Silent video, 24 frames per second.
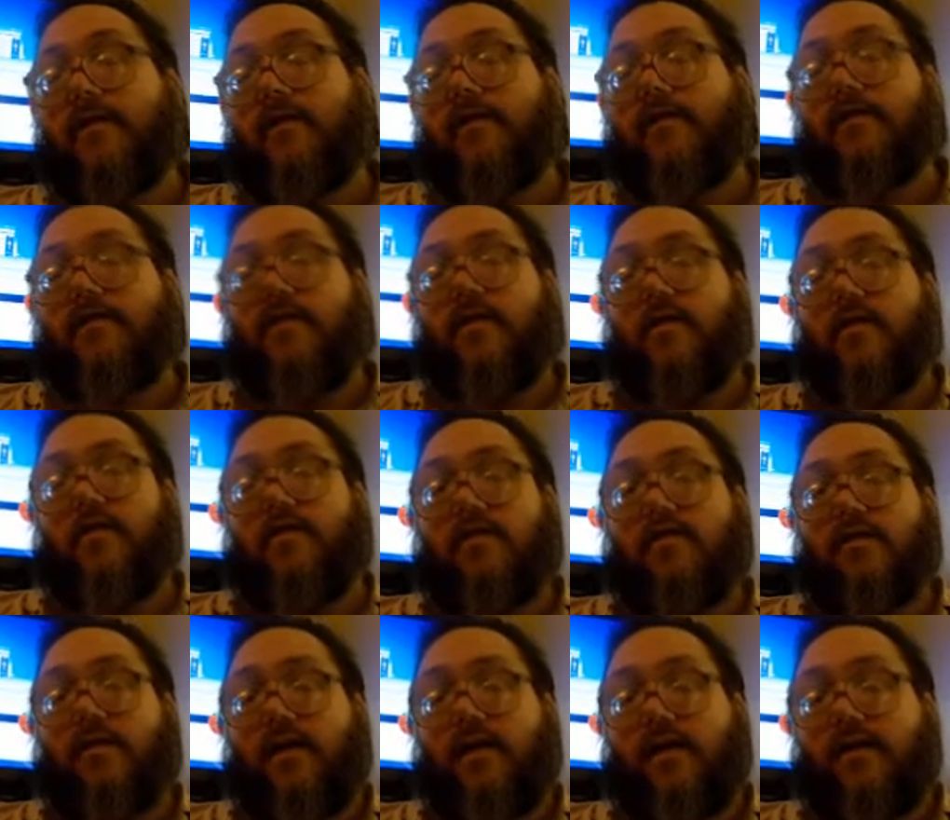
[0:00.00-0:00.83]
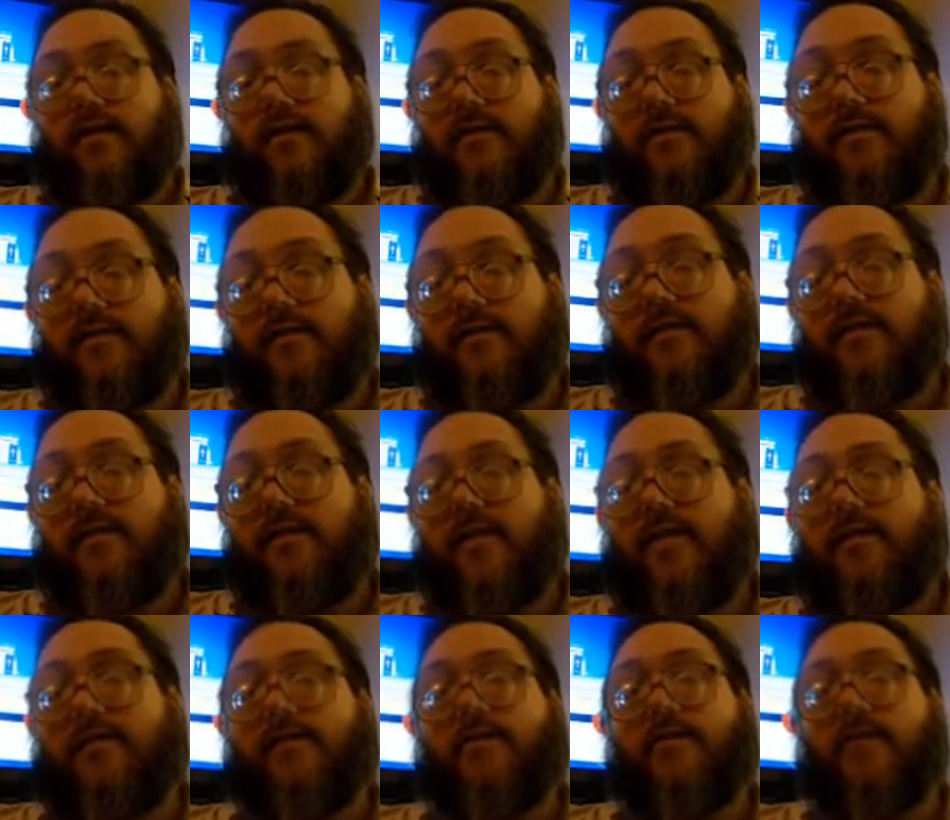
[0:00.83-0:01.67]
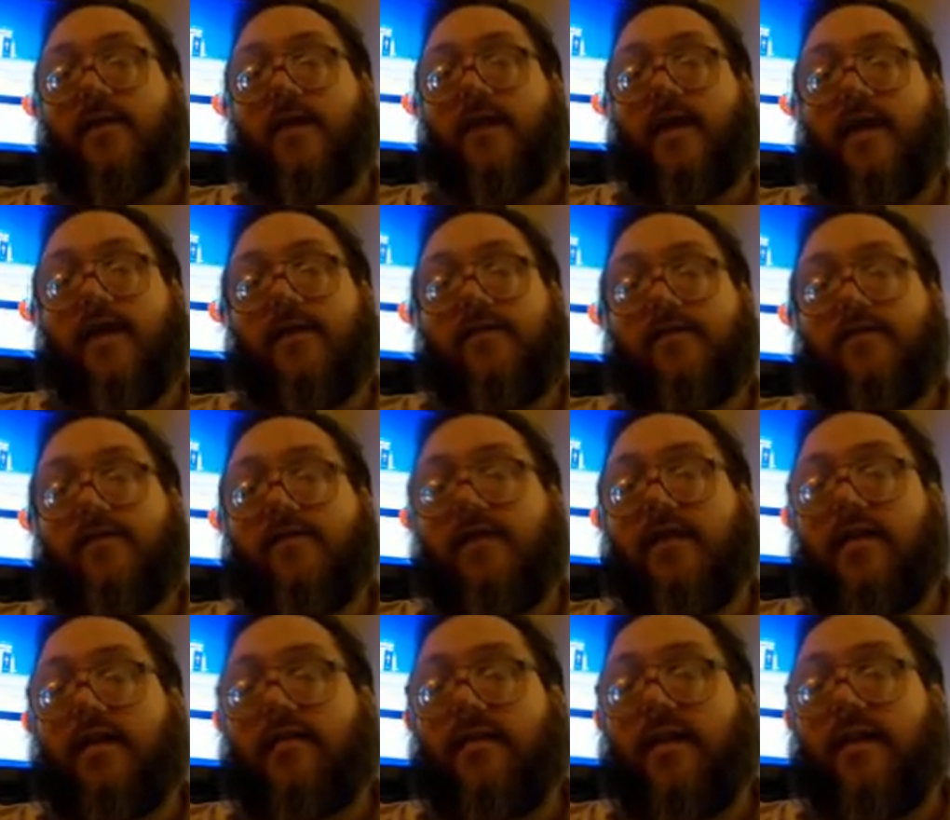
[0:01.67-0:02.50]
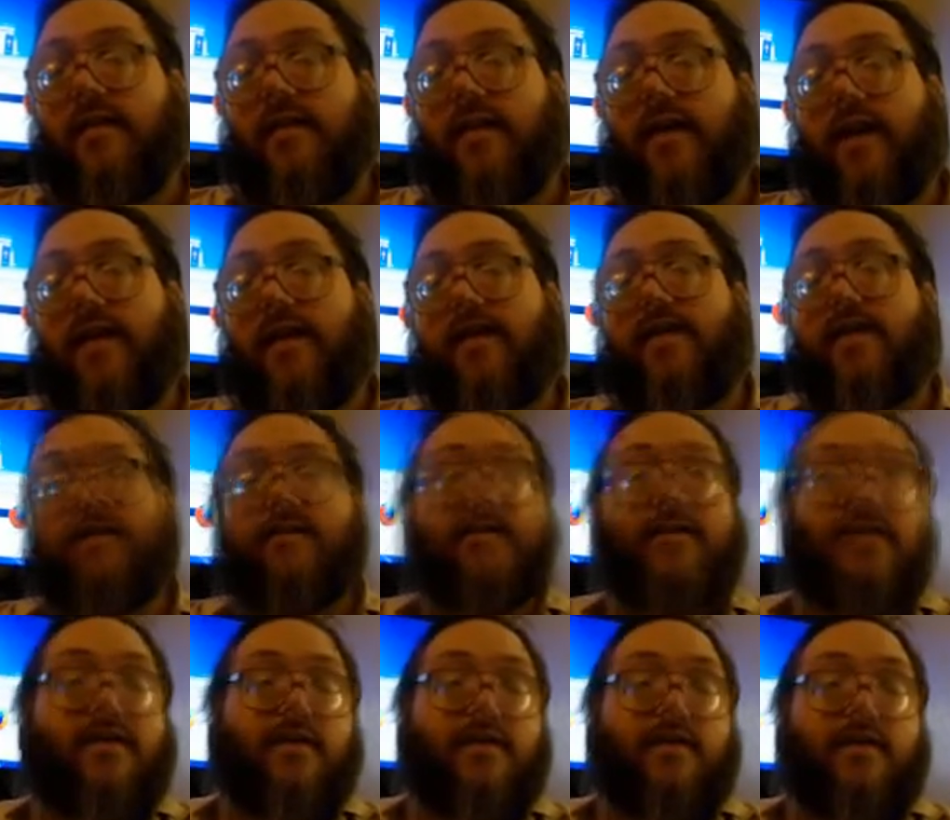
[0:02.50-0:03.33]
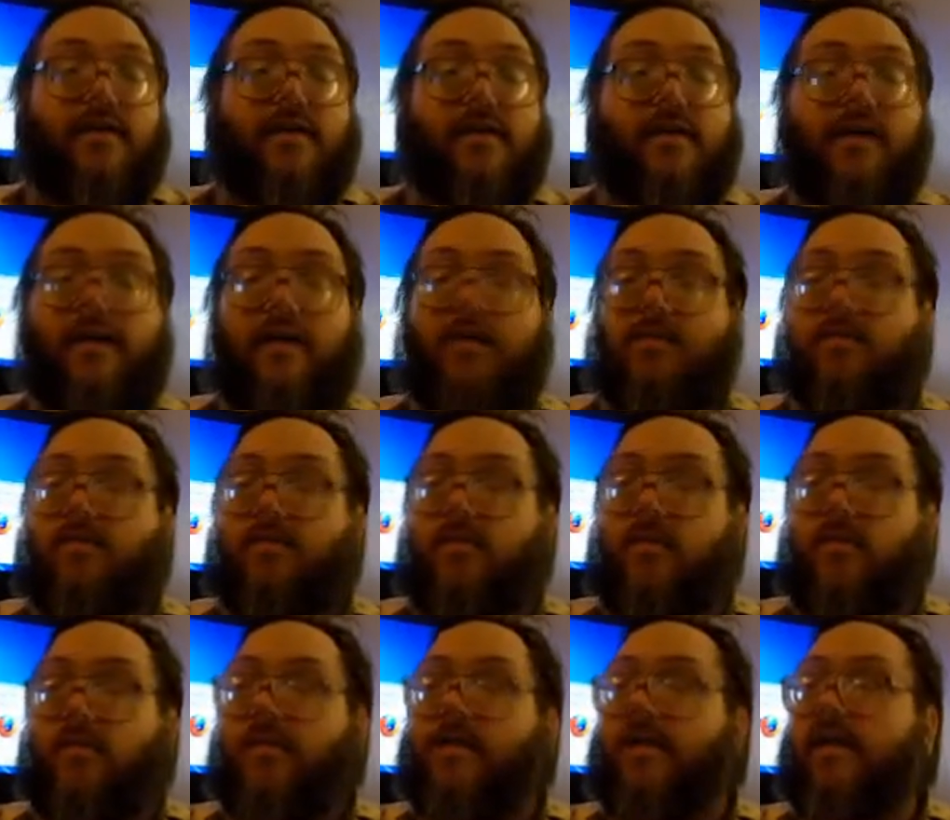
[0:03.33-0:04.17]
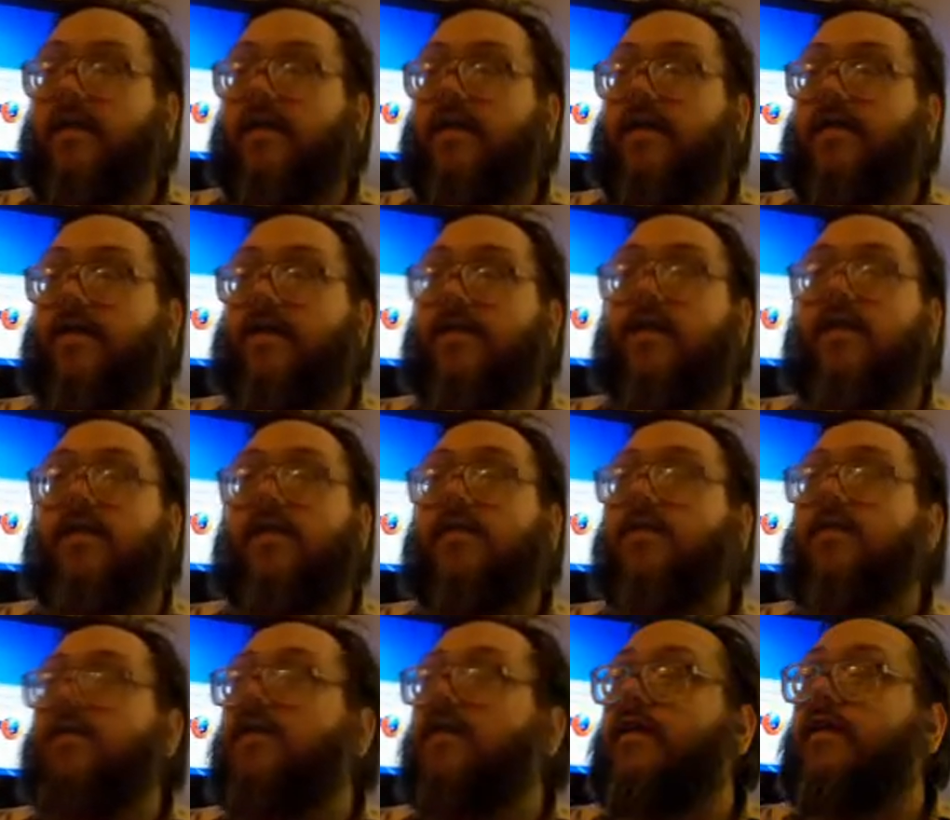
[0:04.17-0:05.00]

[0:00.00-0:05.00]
So that's what I have to say about that. And I am pooped. I had to haul